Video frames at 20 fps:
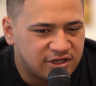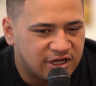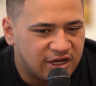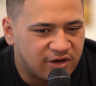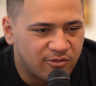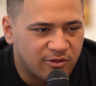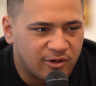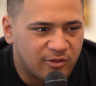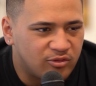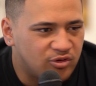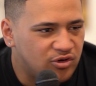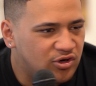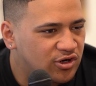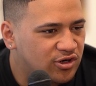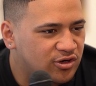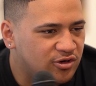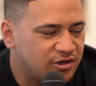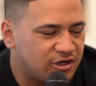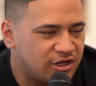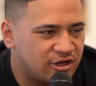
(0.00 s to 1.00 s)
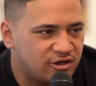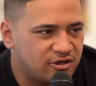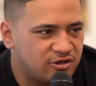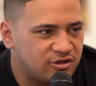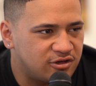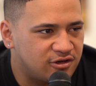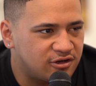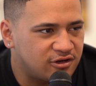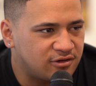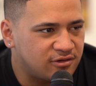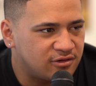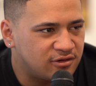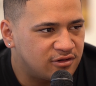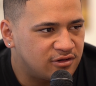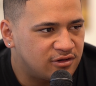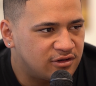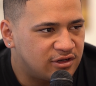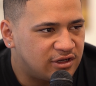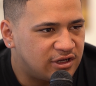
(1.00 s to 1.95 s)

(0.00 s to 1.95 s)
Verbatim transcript: everyone will learn on their own, you know. 100%.